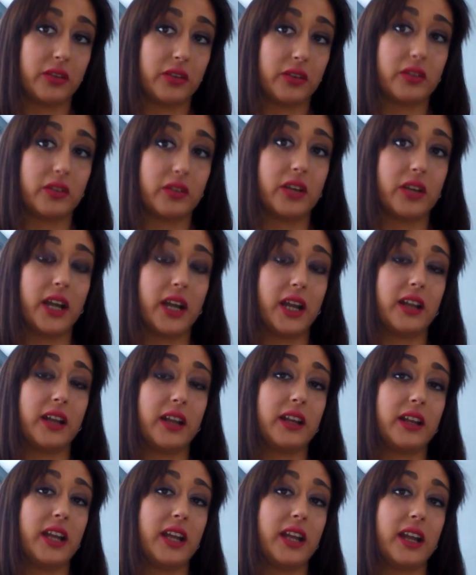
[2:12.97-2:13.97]
So
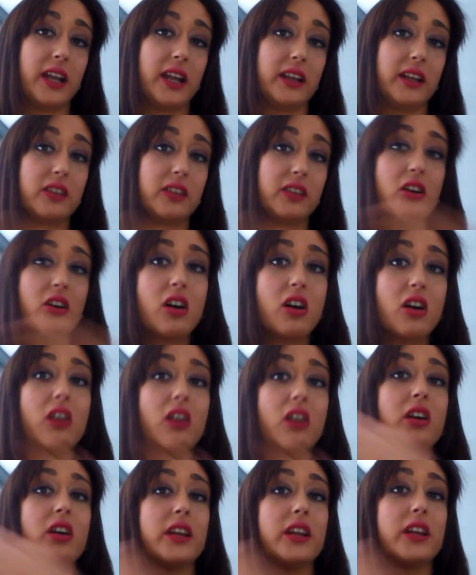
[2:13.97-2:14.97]
and they end in
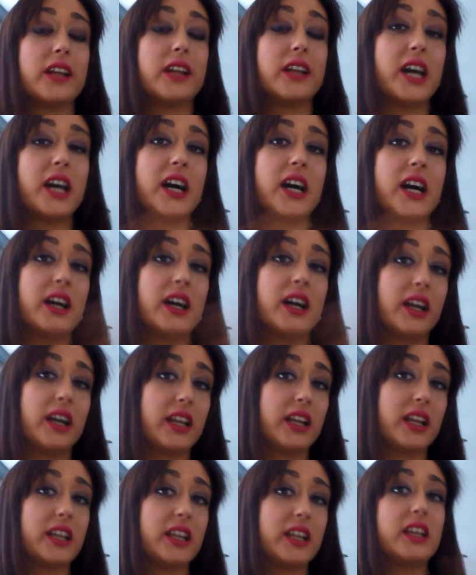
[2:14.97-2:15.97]
o, in a,
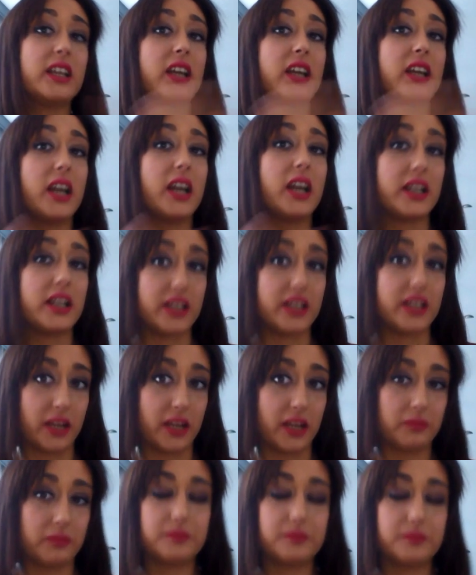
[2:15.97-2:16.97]
in I, and in e.